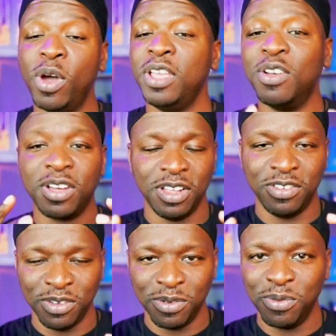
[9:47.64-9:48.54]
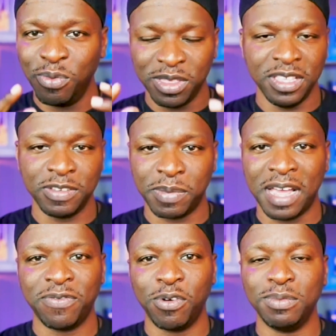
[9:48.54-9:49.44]
what you're gonna do with these
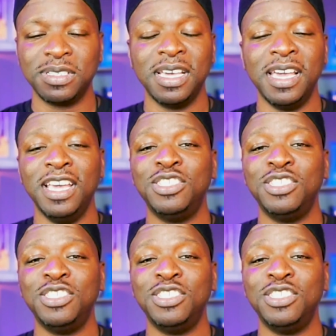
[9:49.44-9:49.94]
platforms.